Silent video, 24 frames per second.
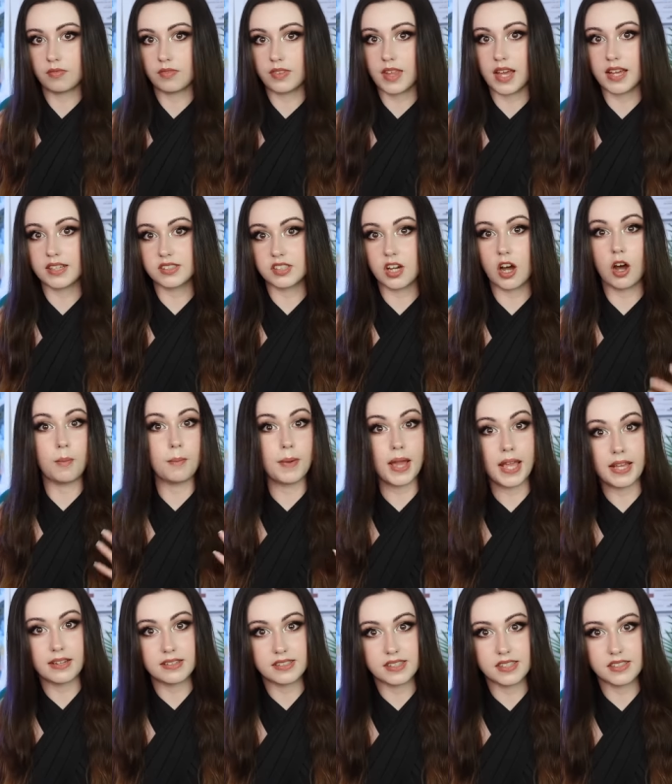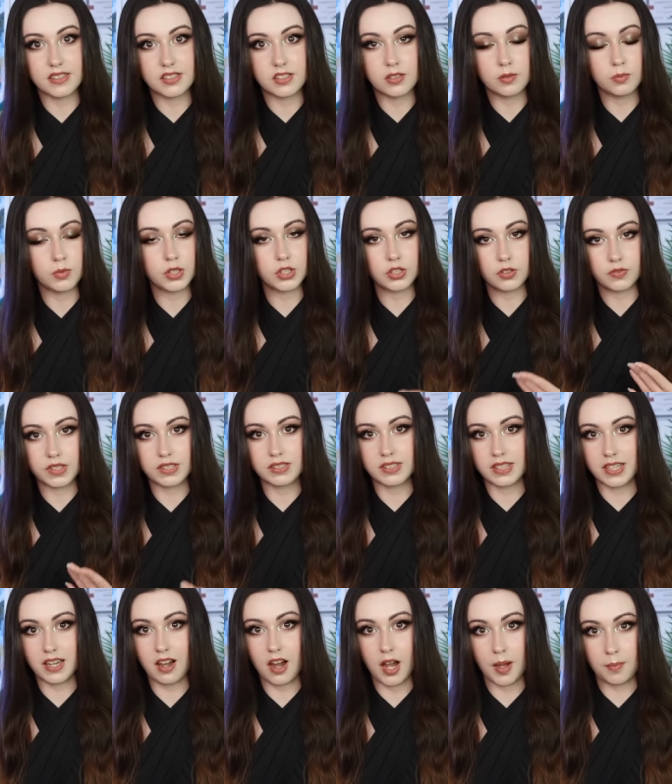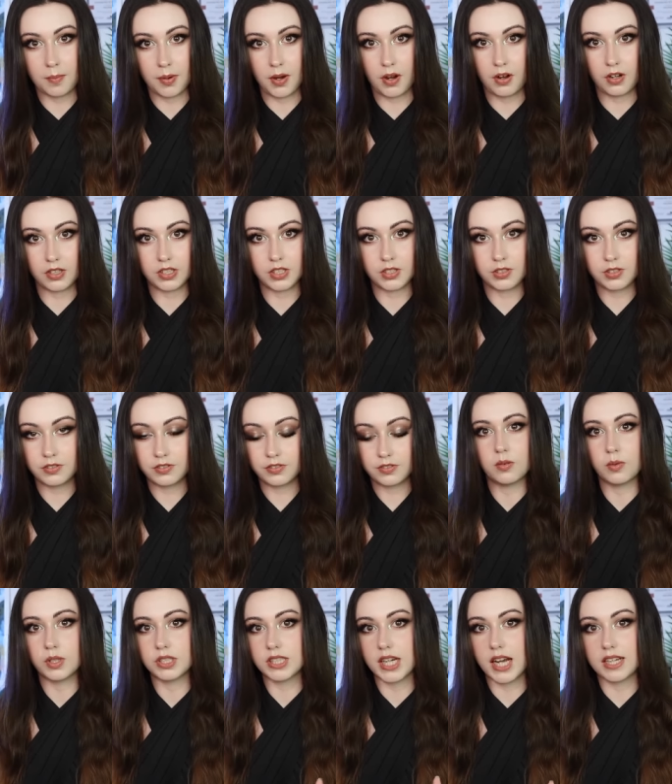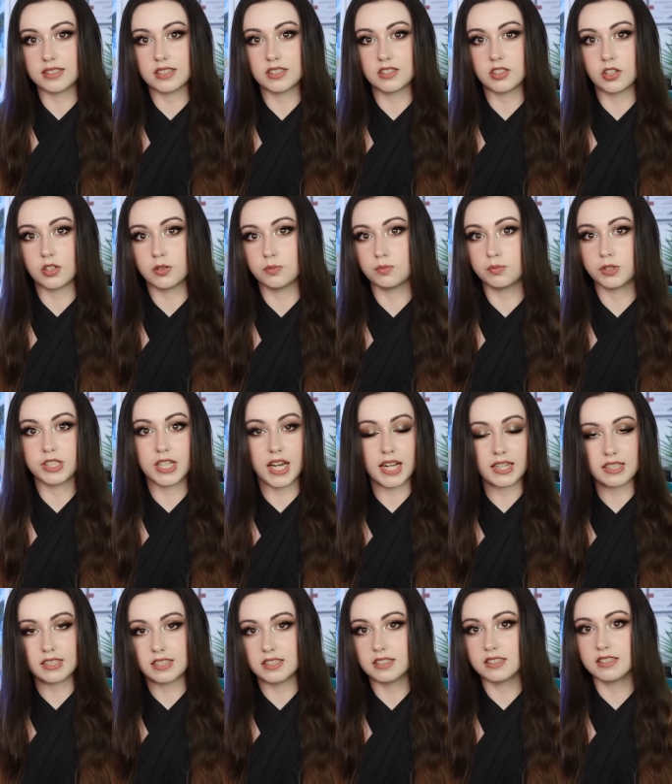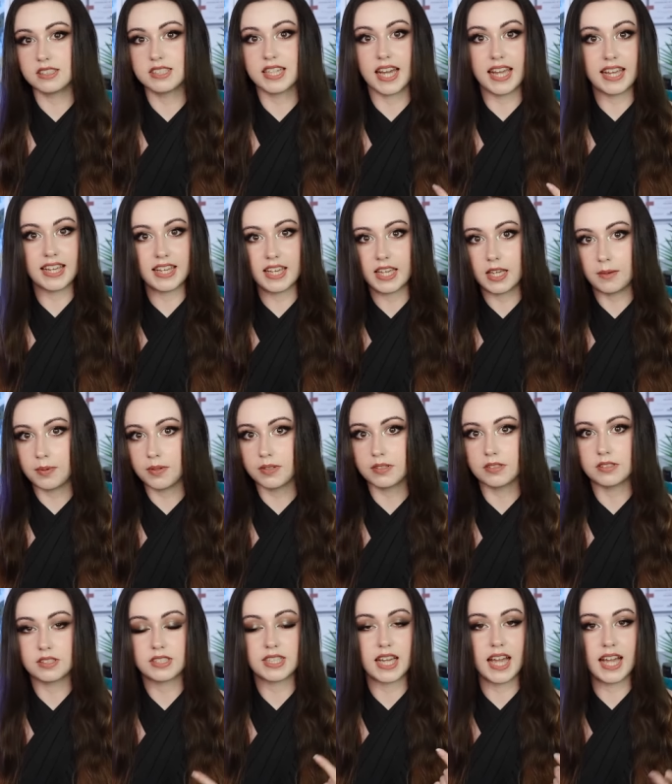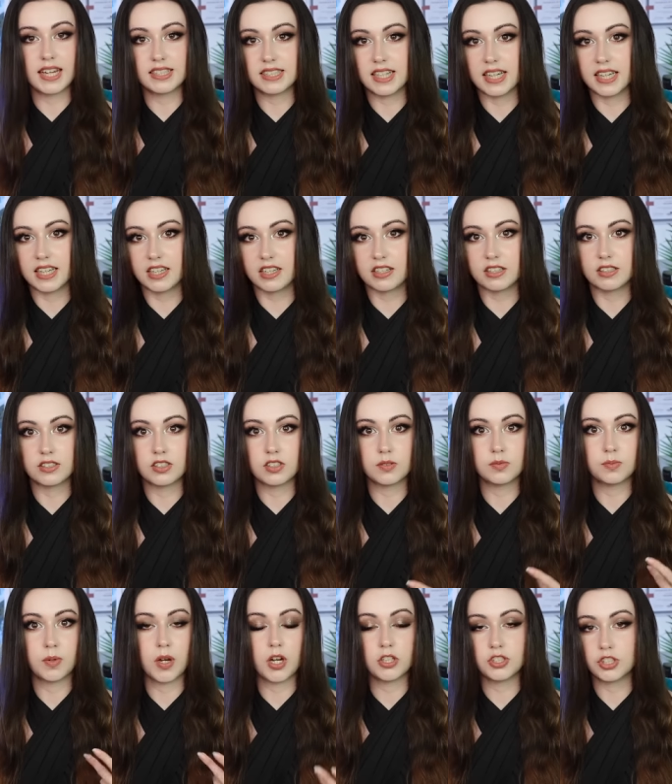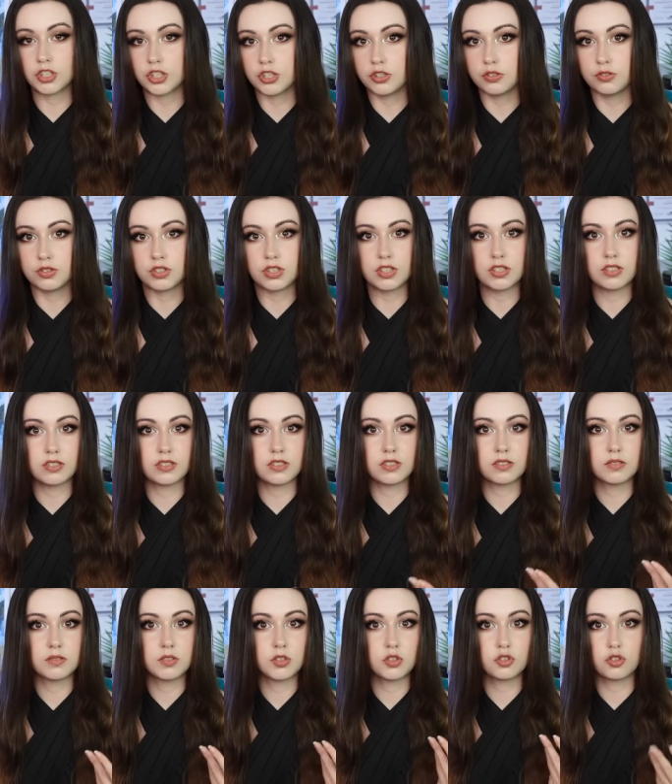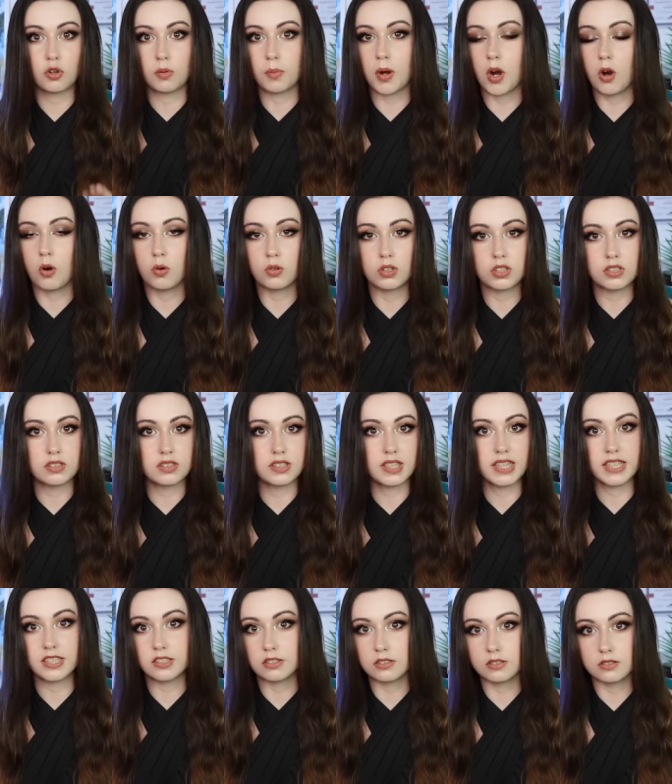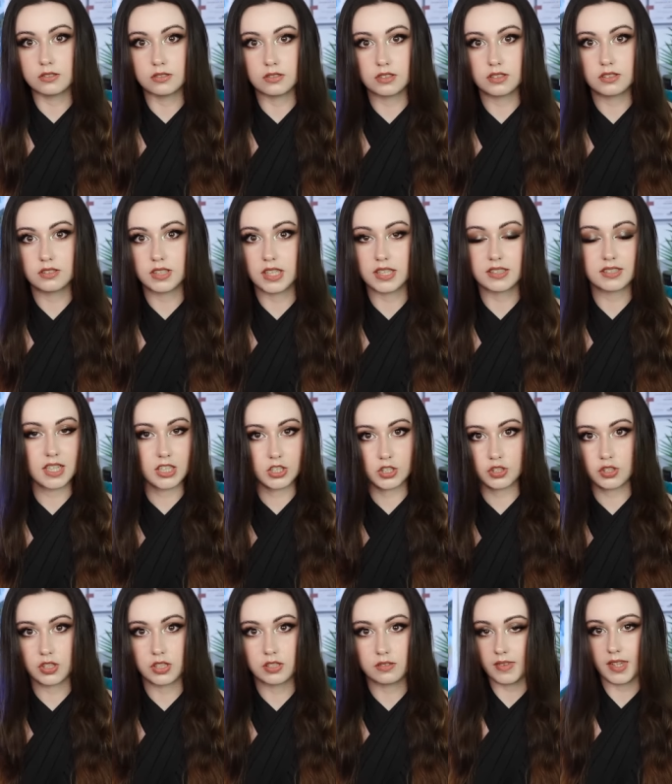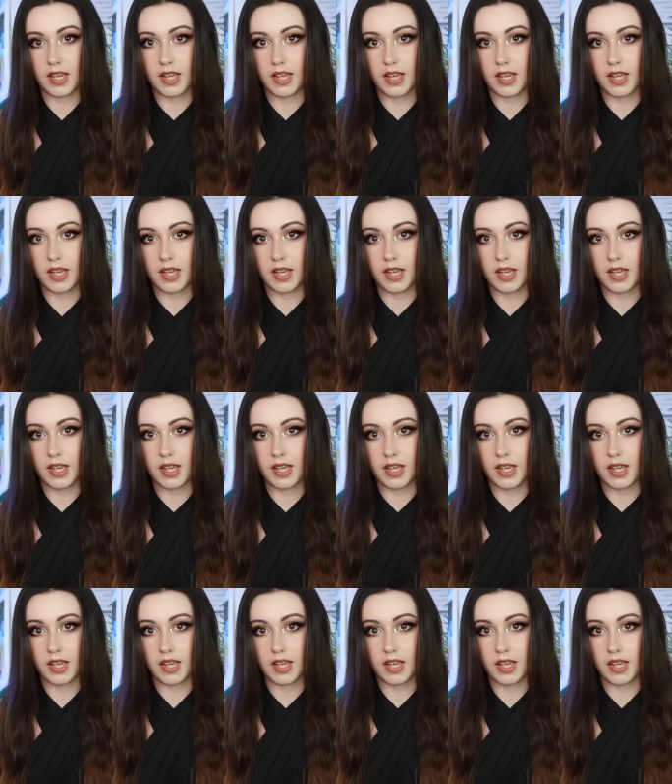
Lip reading: There's our main system, which obviously I'm part of, which has its own protectors, gatekeepers, caretakers, persecutors, trauma holders, littles, etc.